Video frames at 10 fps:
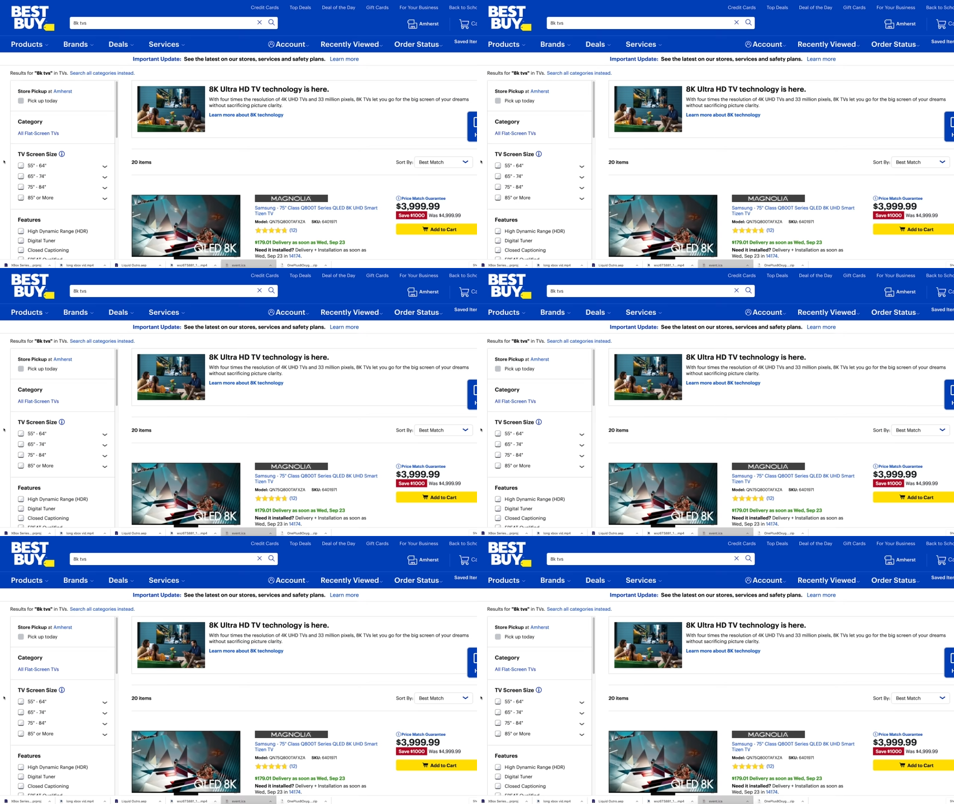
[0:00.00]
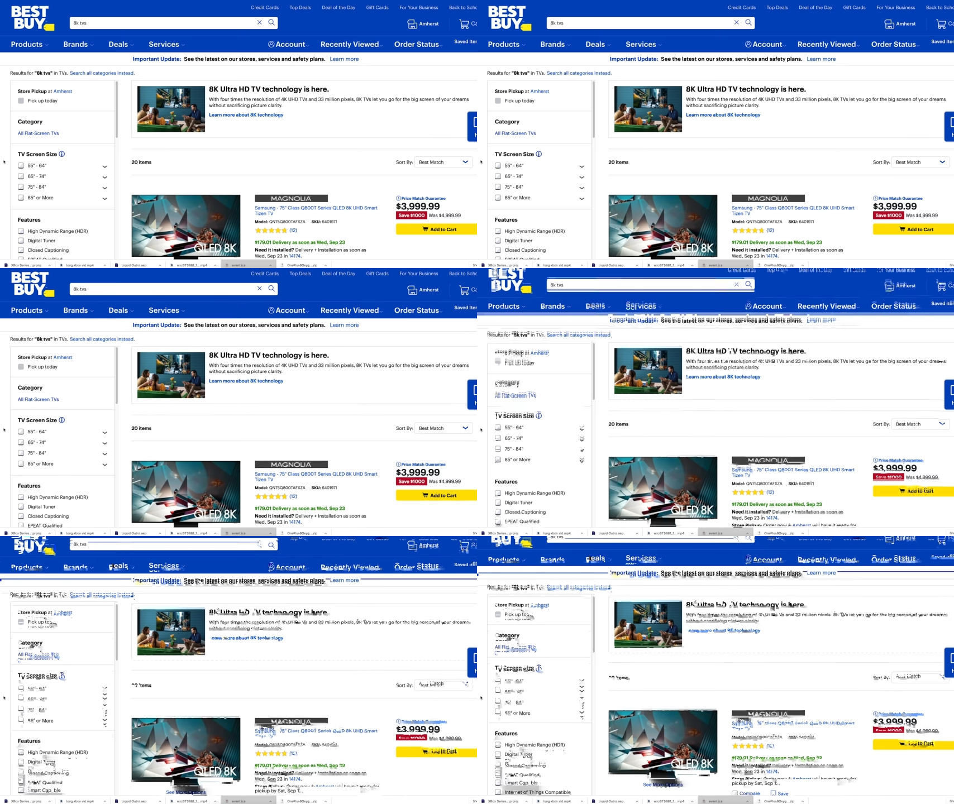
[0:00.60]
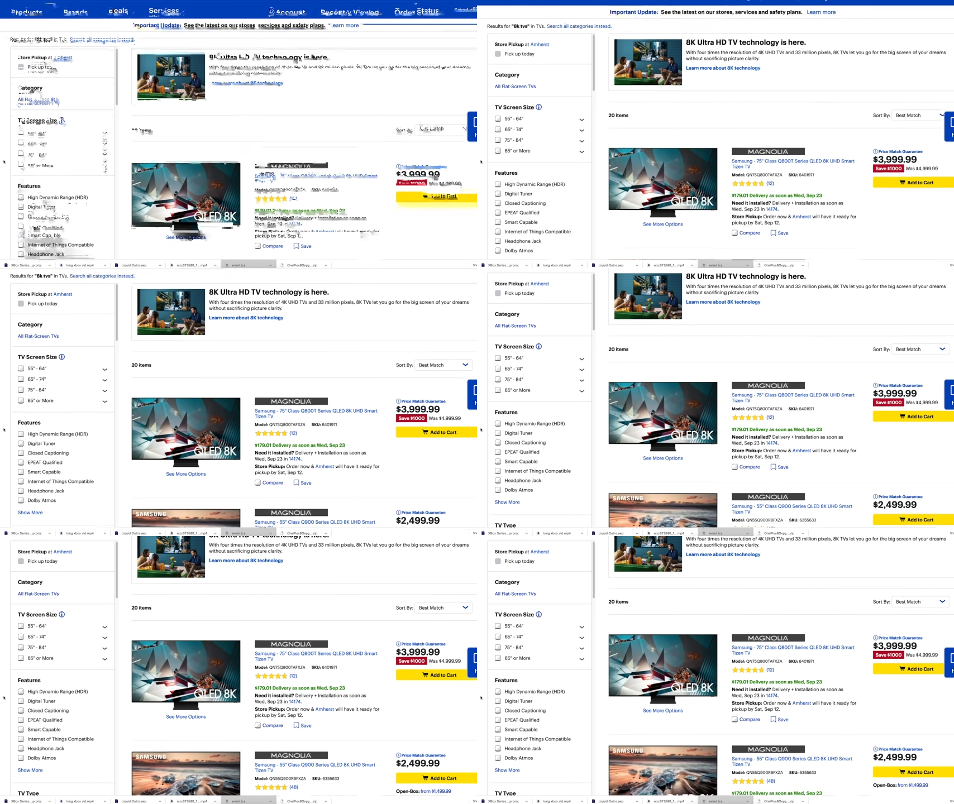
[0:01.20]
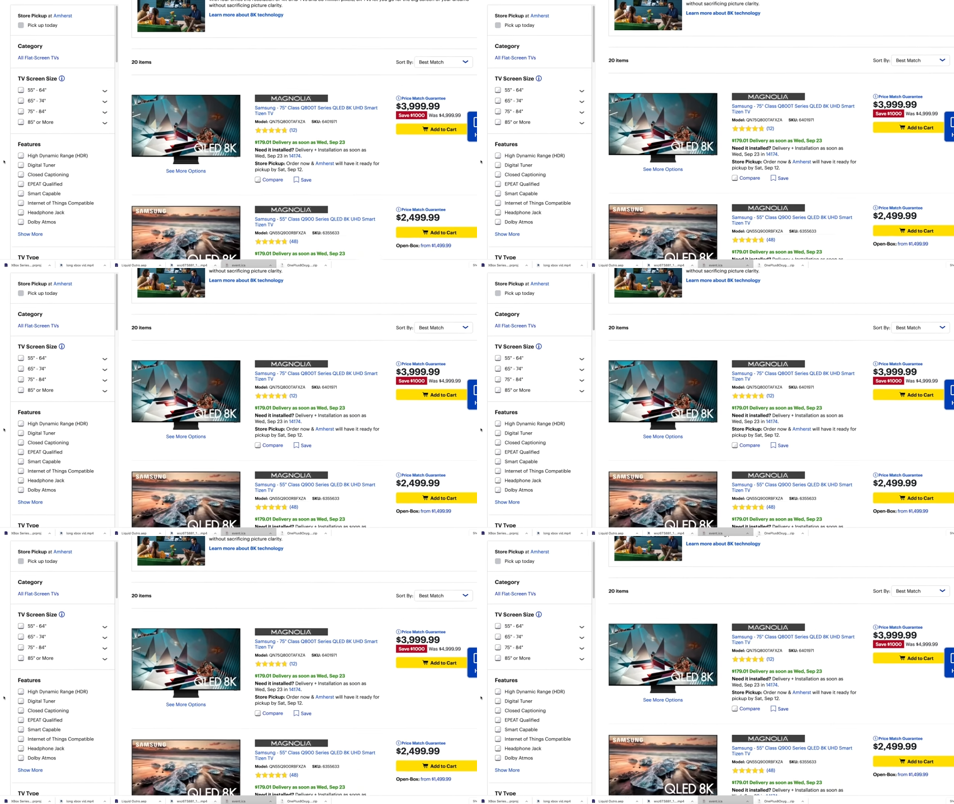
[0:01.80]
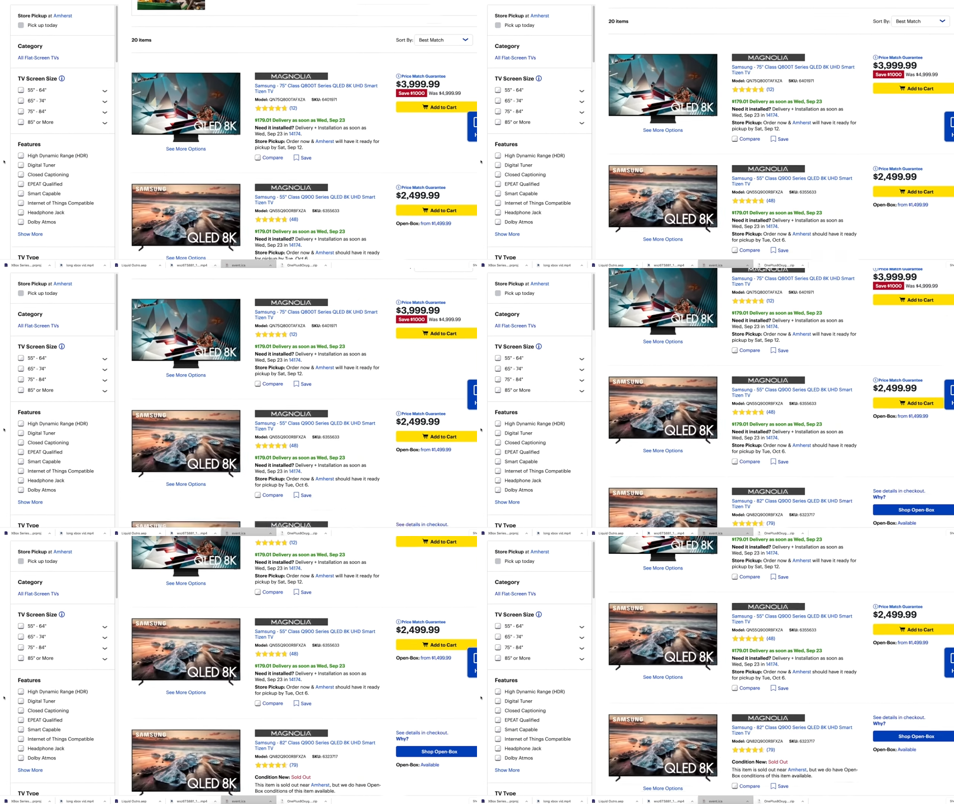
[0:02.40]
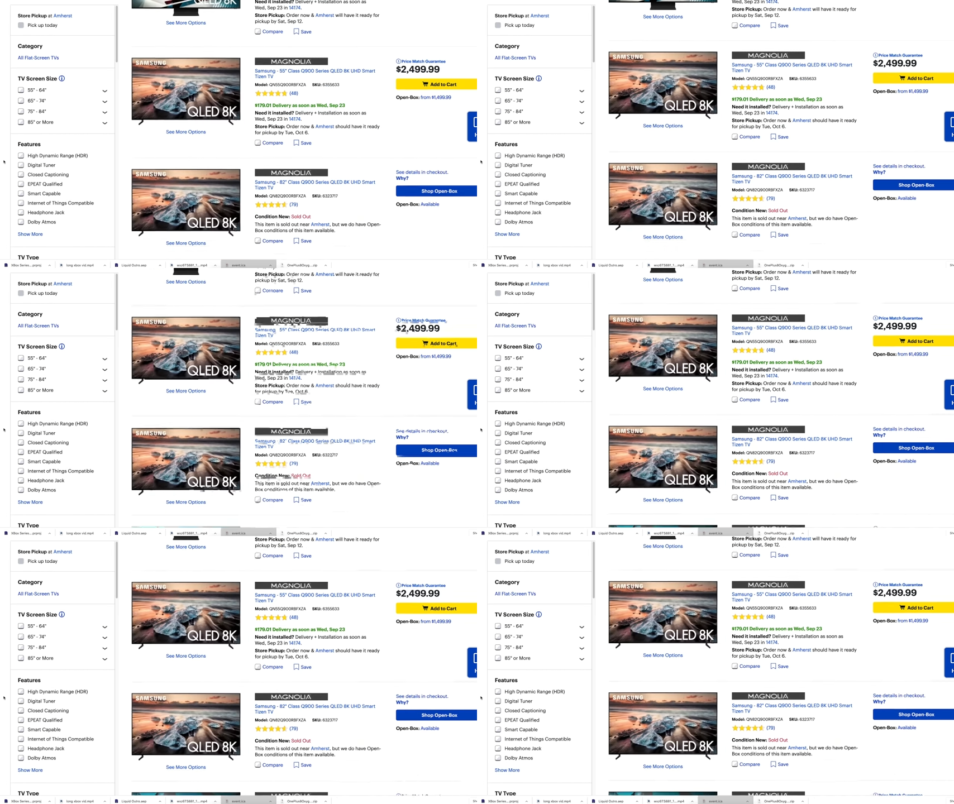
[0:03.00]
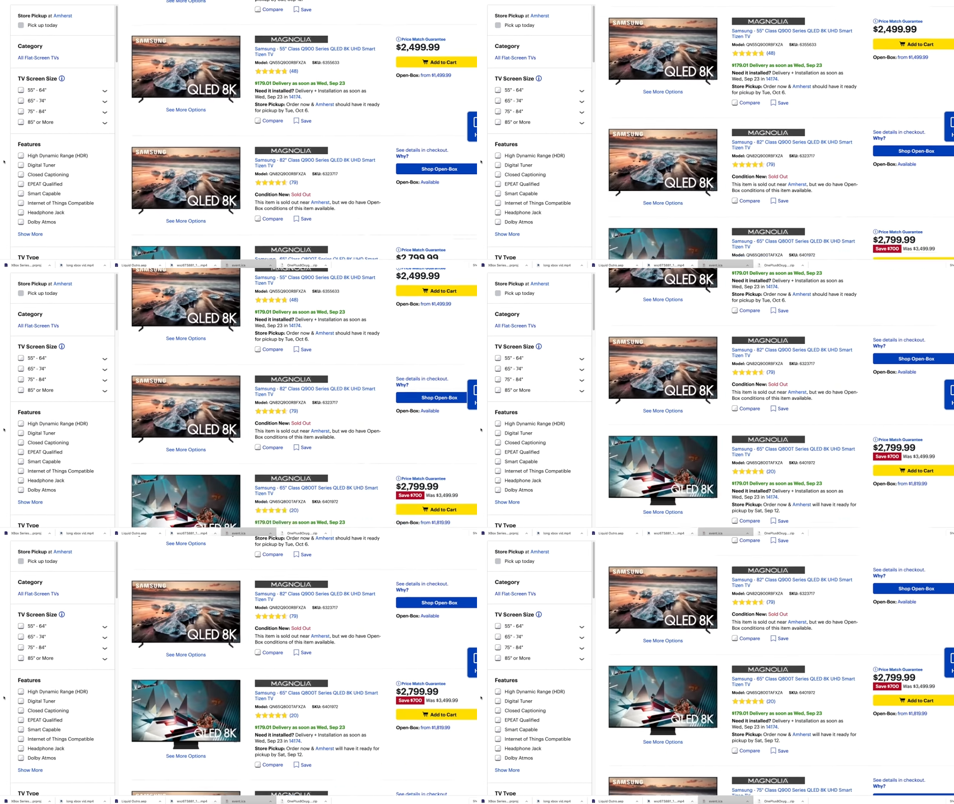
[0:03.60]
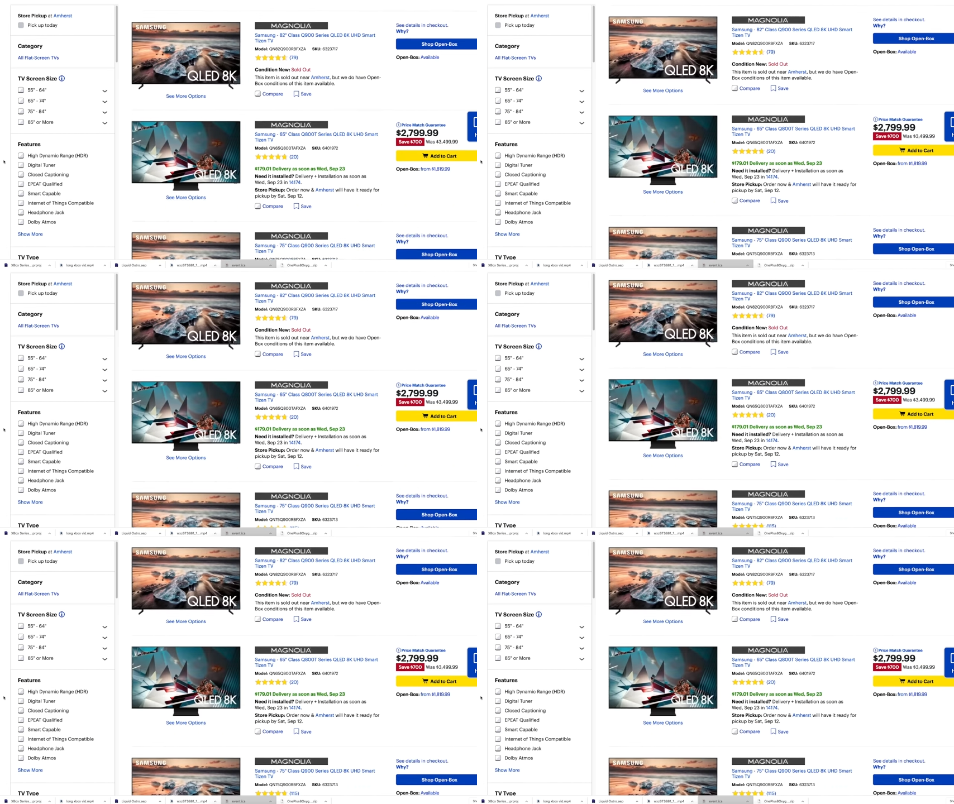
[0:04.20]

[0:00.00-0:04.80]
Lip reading: Nobody's mouth can be seen.